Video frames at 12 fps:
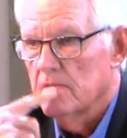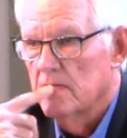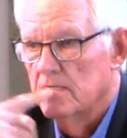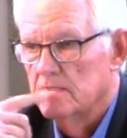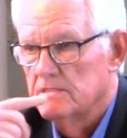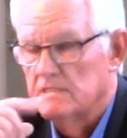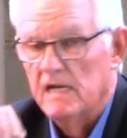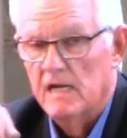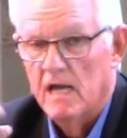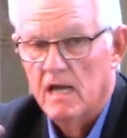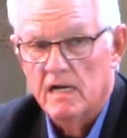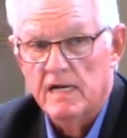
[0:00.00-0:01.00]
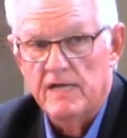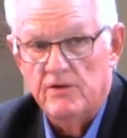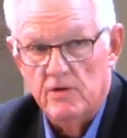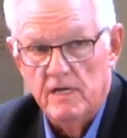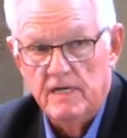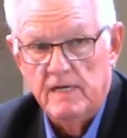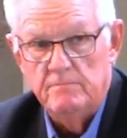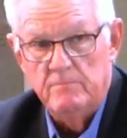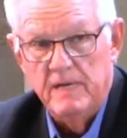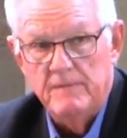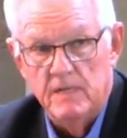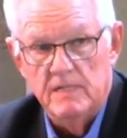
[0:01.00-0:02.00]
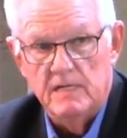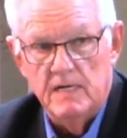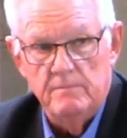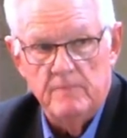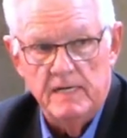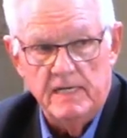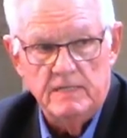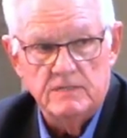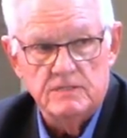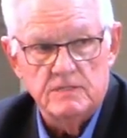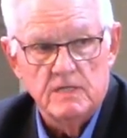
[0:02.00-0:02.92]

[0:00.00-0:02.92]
Selah literally, biblically means